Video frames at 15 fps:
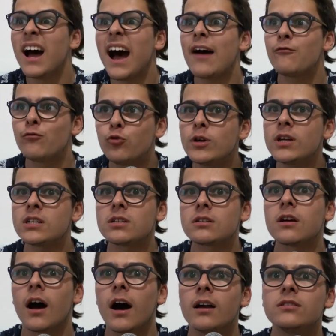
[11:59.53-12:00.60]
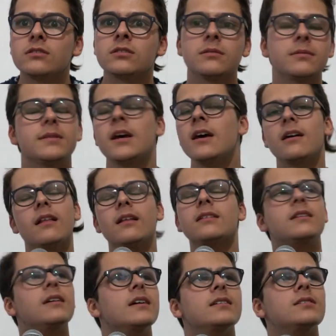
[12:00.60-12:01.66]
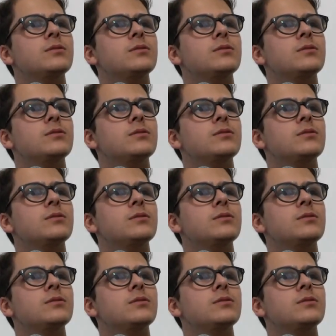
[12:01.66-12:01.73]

I've reached 100 subscribers. It's